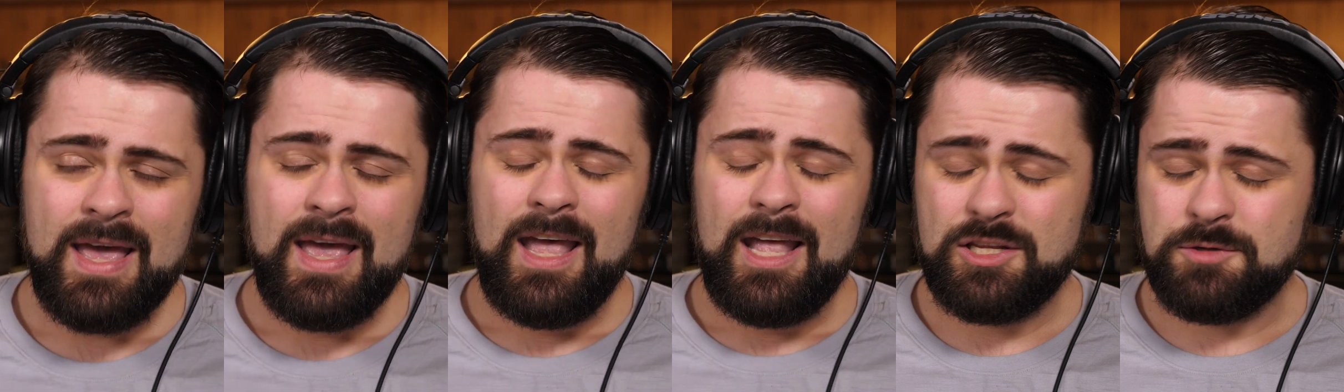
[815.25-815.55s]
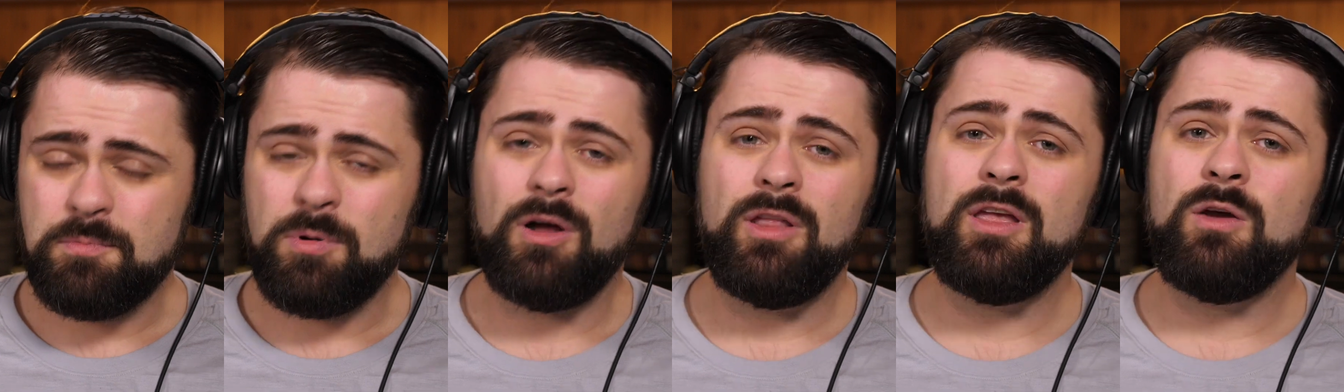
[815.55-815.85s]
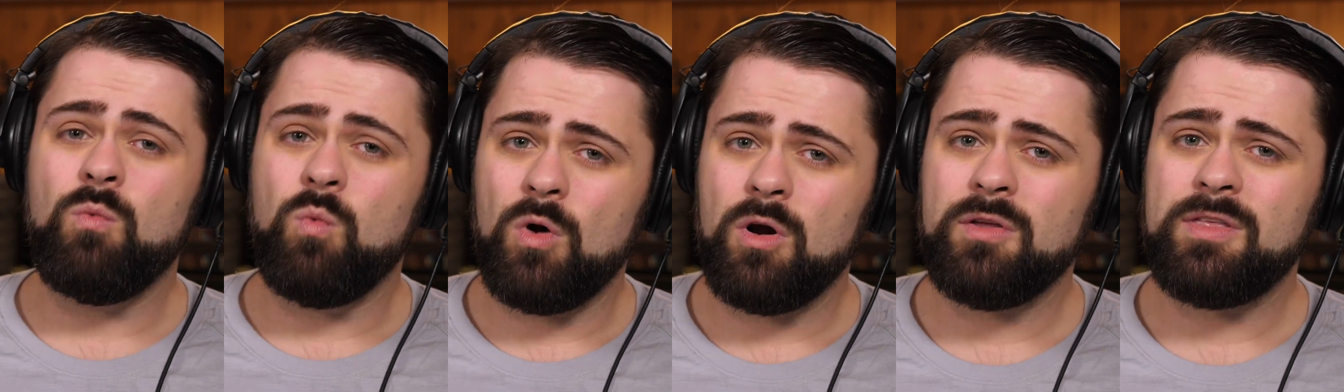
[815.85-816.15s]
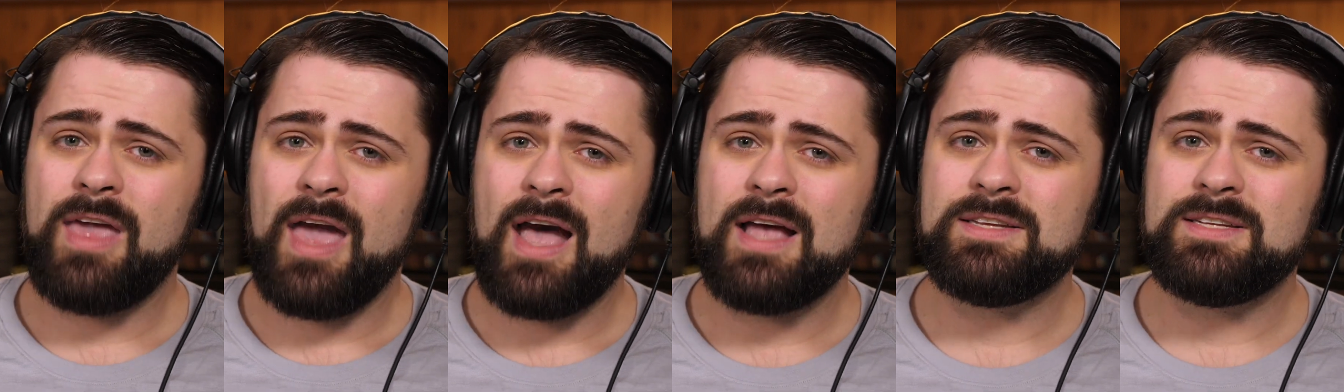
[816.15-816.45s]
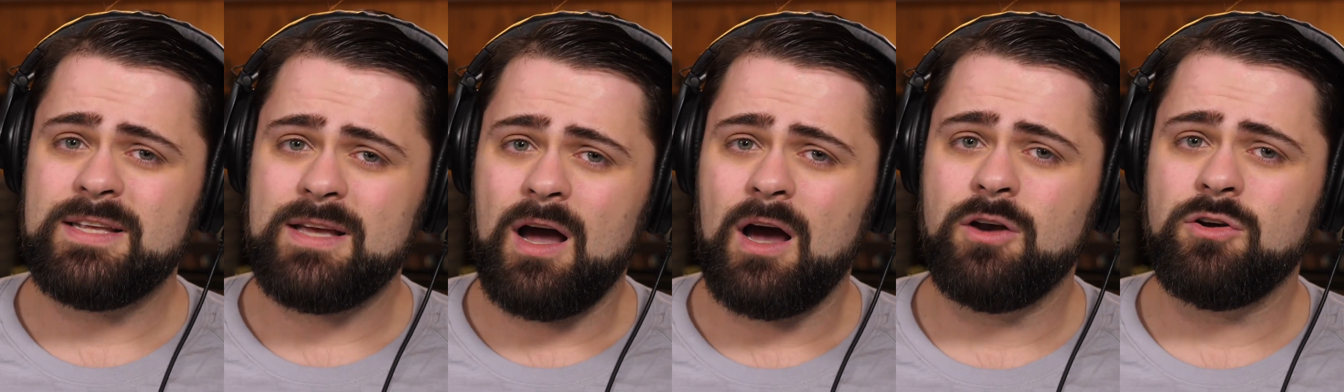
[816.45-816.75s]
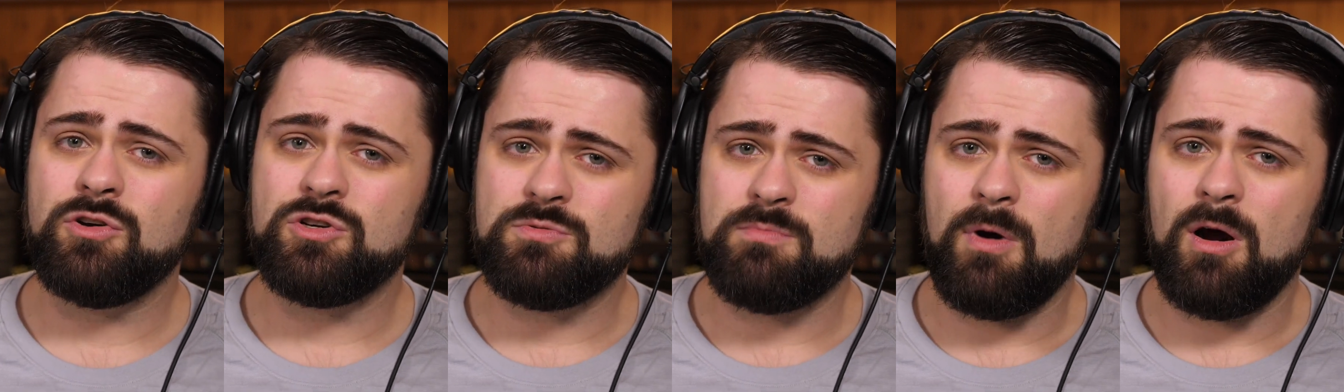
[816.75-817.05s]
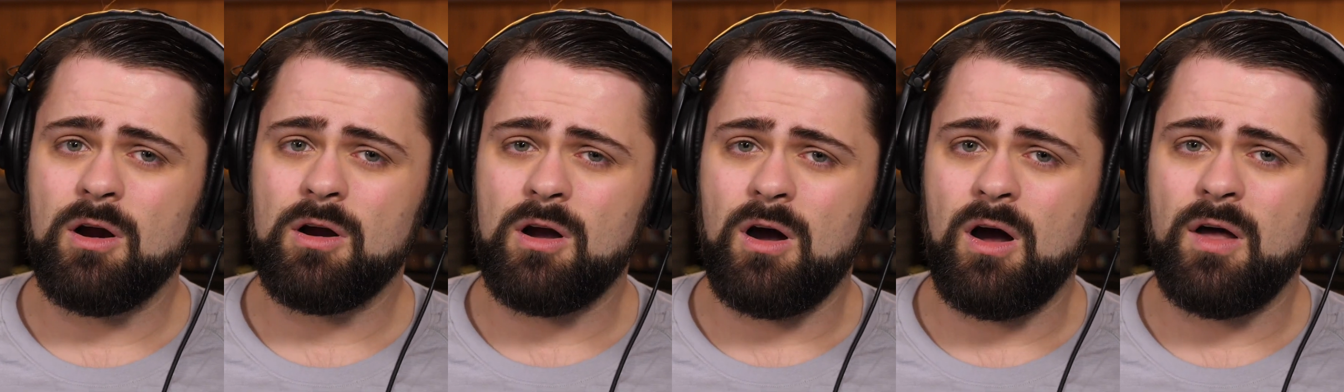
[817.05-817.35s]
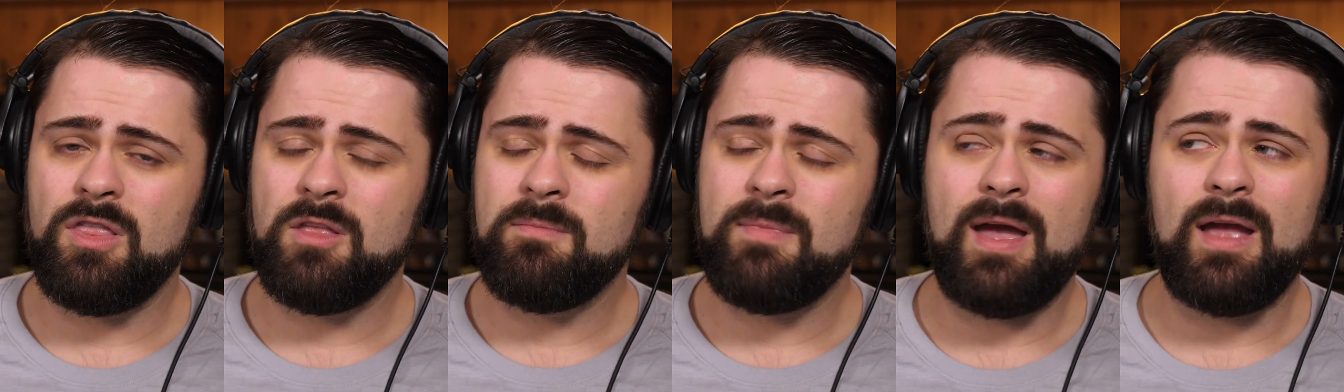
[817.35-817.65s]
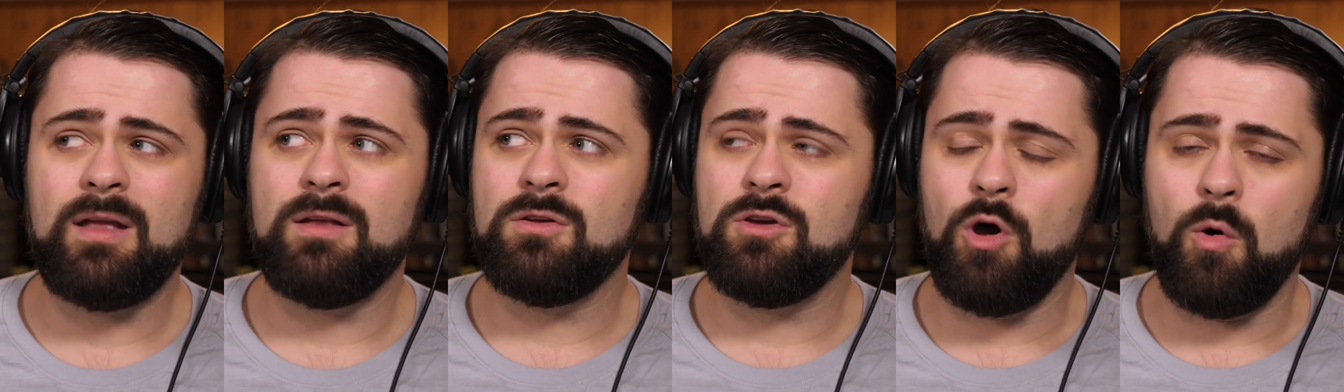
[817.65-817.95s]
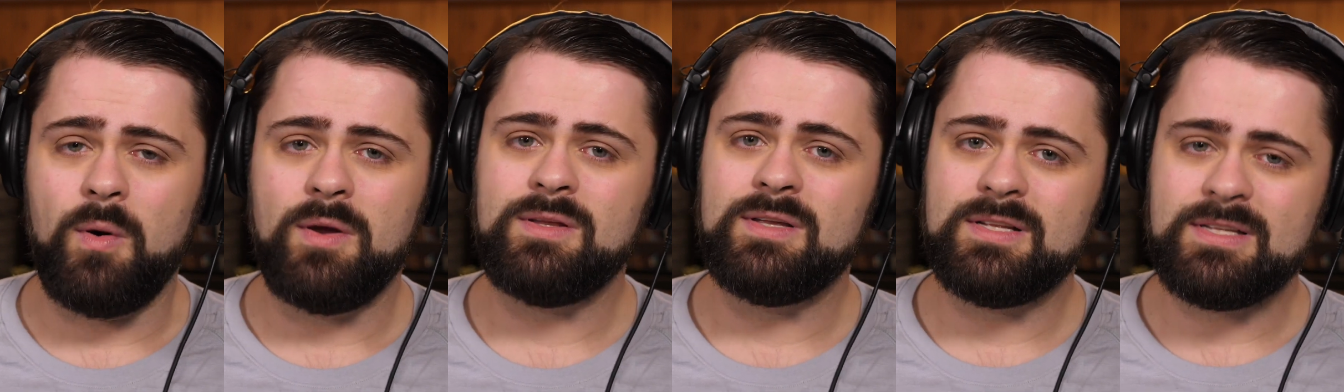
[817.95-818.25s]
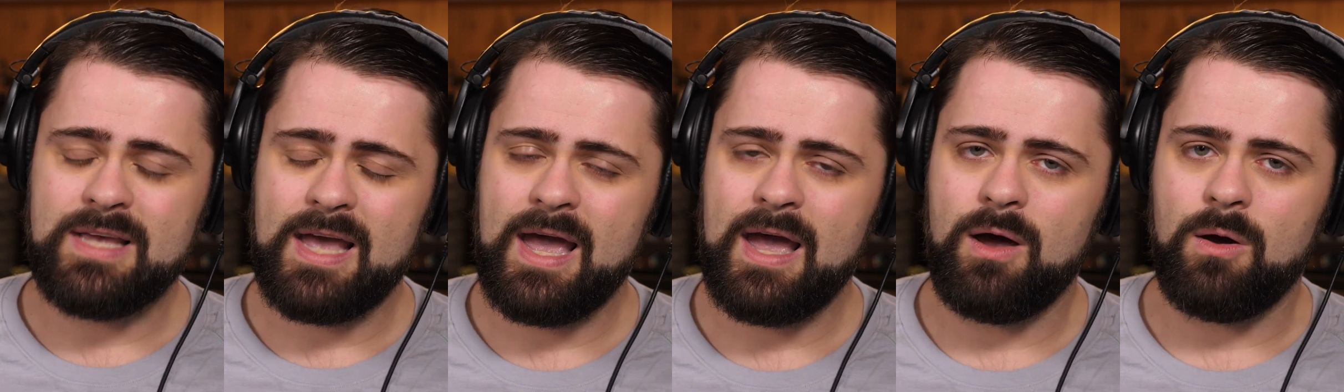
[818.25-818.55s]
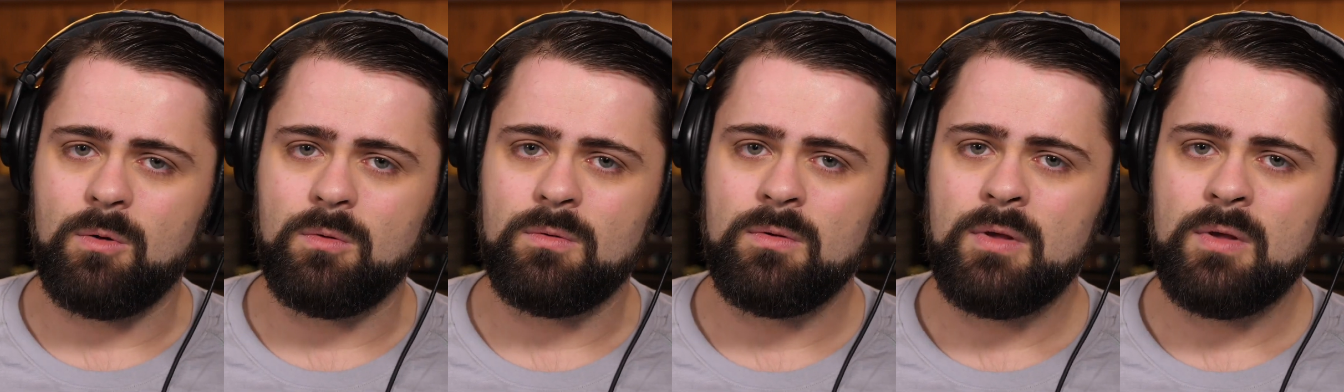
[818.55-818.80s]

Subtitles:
it's probably worth casting Hunter's Mark on them and going to town.